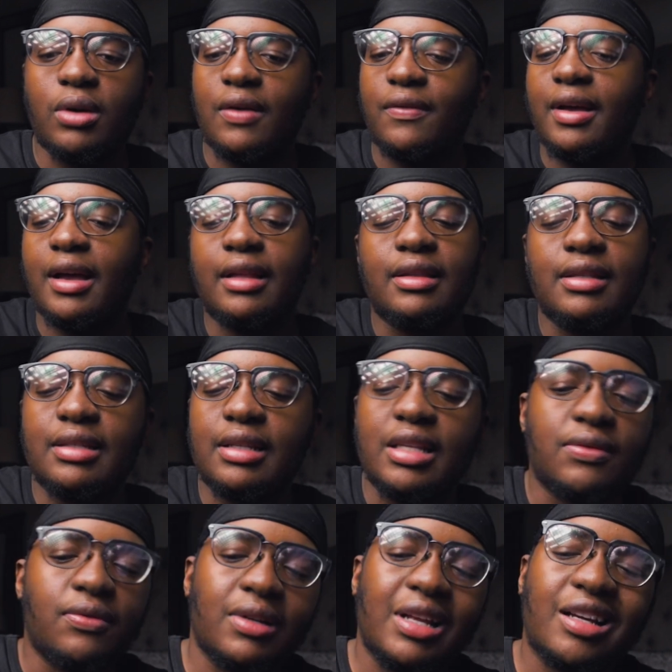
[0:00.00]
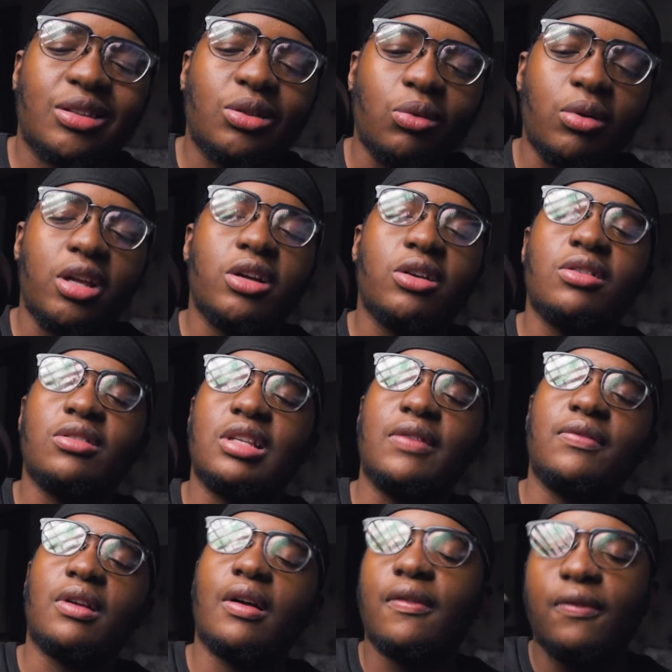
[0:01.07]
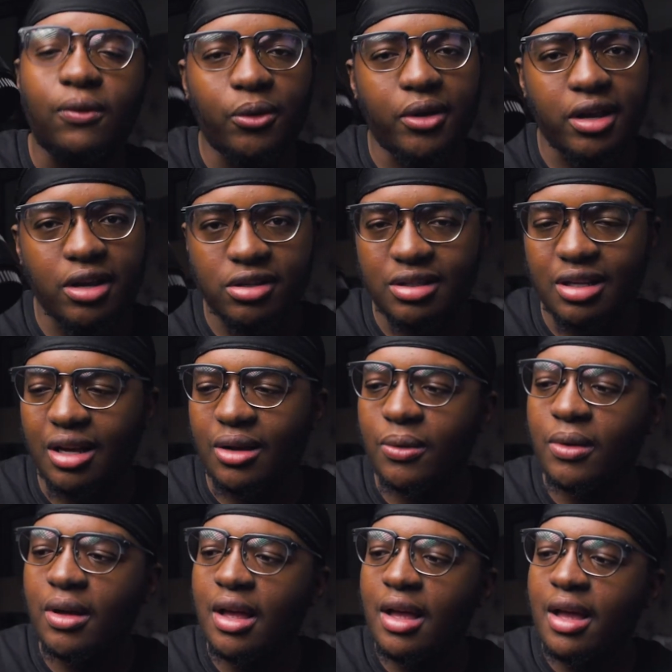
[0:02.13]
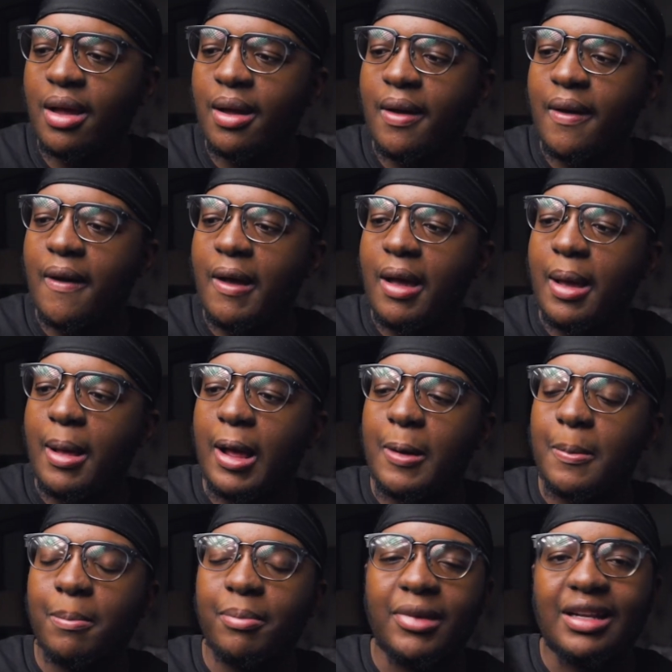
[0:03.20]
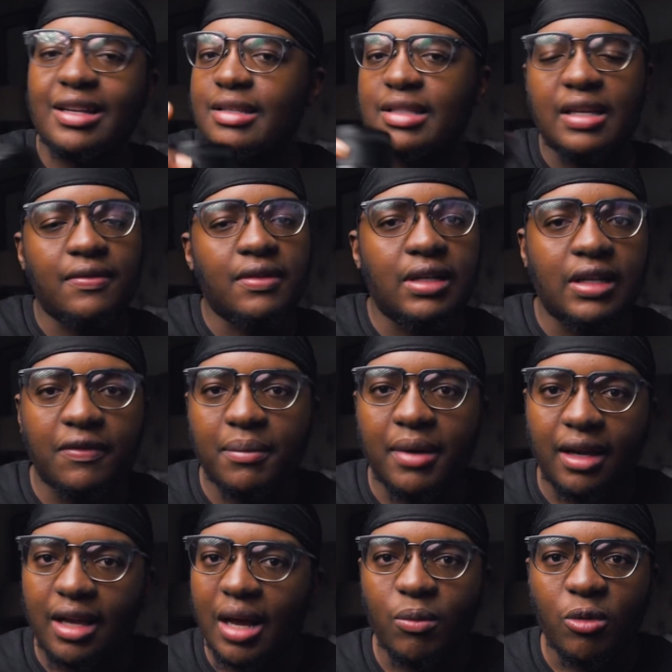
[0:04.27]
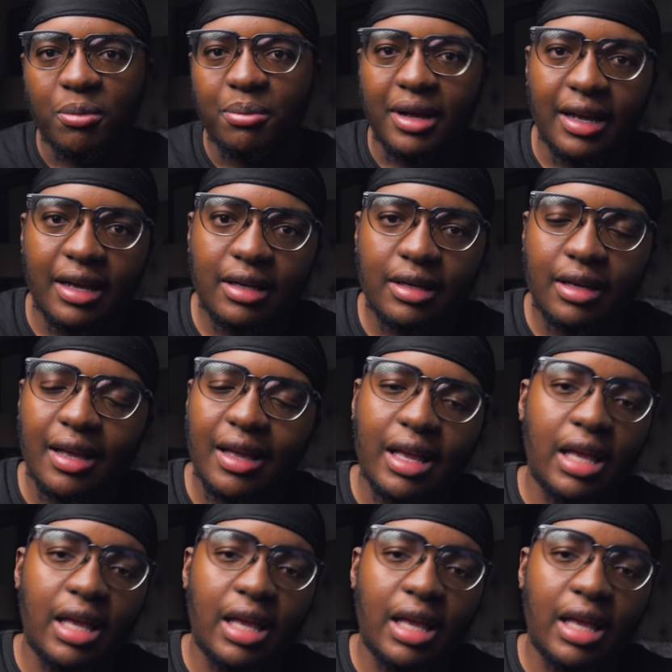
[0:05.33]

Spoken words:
I've had this lens for like 3 years, if not 4 years now. It has never left my camera bag.